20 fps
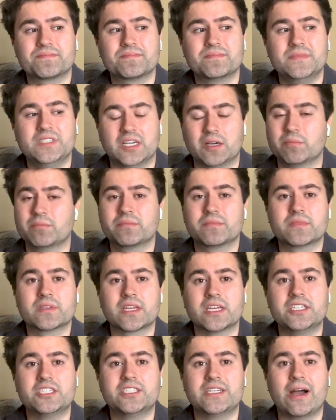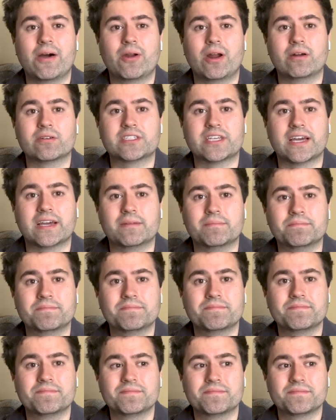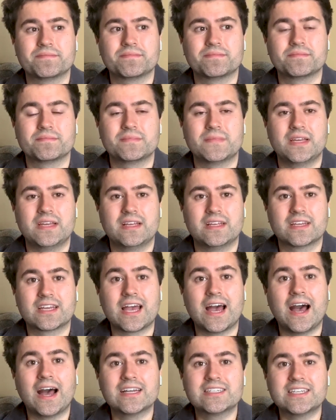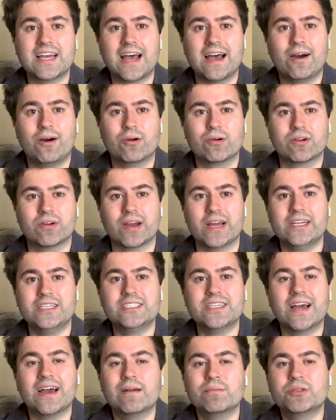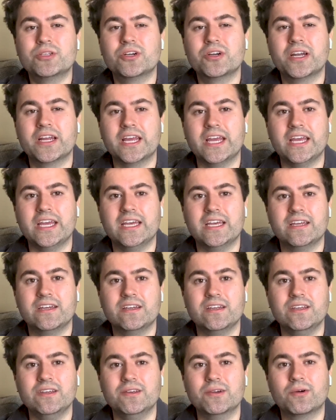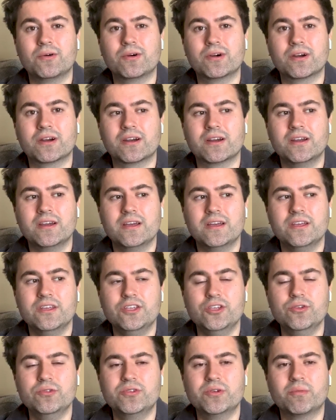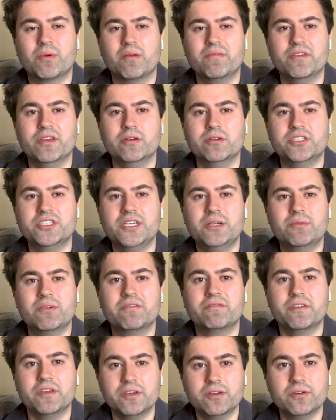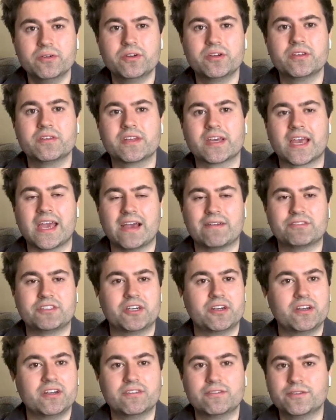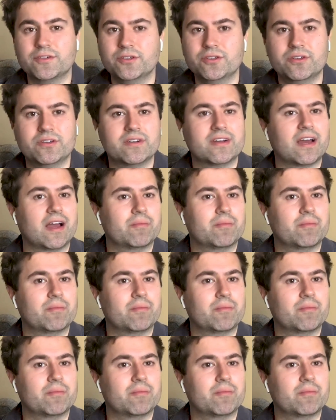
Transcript: Yep, it's shout out time. Takao, great job turning in your YouTube review. She reviewed the cafeteria food.